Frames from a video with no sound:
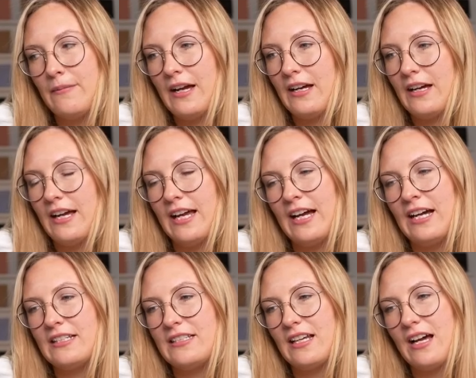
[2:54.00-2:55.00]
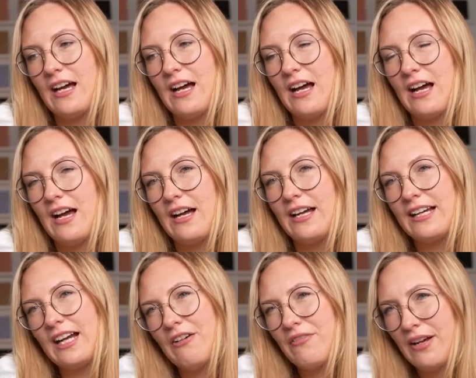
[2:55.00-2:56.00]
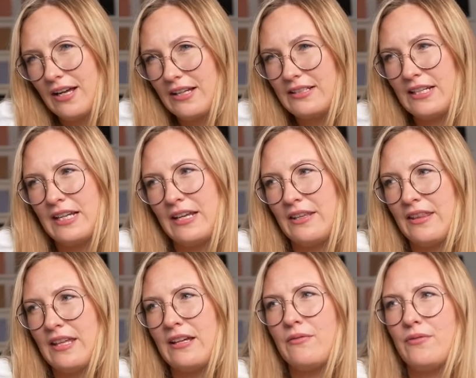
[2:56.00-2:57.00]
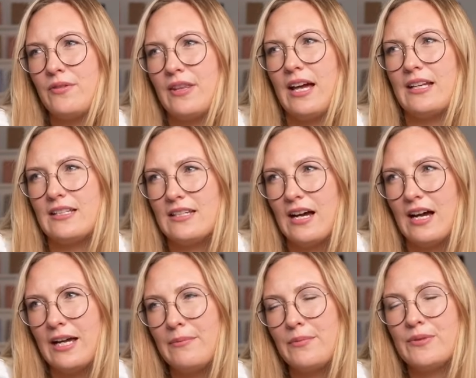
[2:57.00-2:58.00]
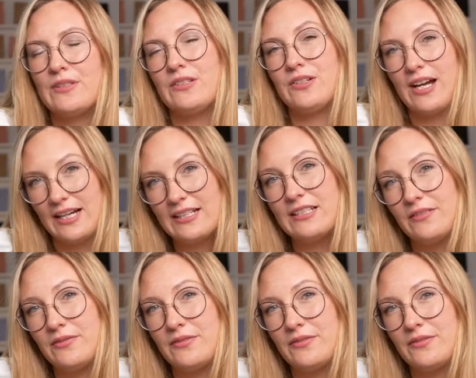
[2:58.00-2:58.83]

I had a cover that I think for that time was attractive.